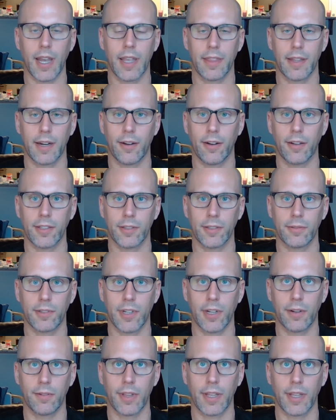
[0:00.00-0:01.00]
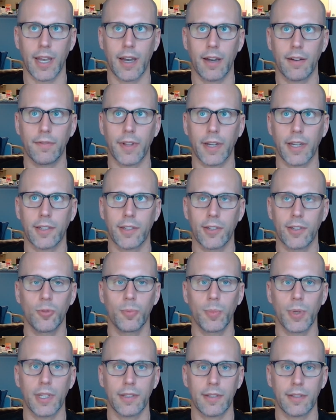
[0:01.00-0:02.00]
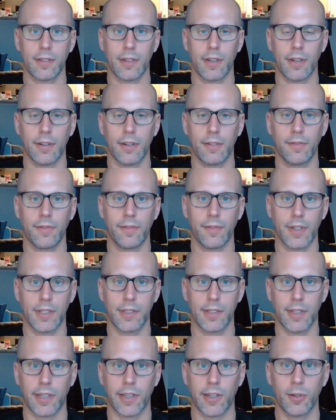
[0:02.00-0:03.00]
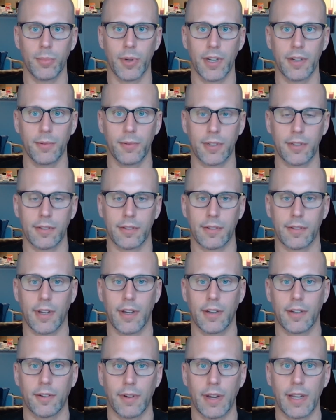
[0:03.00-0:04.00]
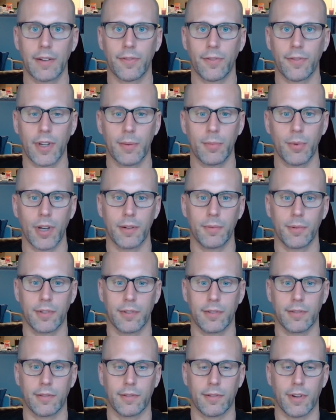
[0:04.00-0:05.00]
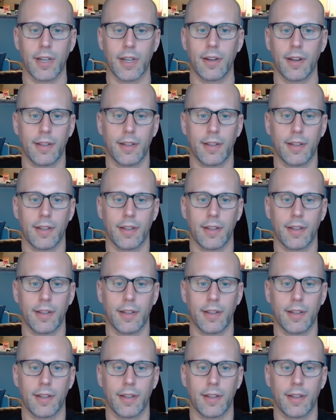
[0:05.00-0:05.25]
And then I also generally have like 2 pieces of Ezekiel bread, which is grain-free bread, which is great.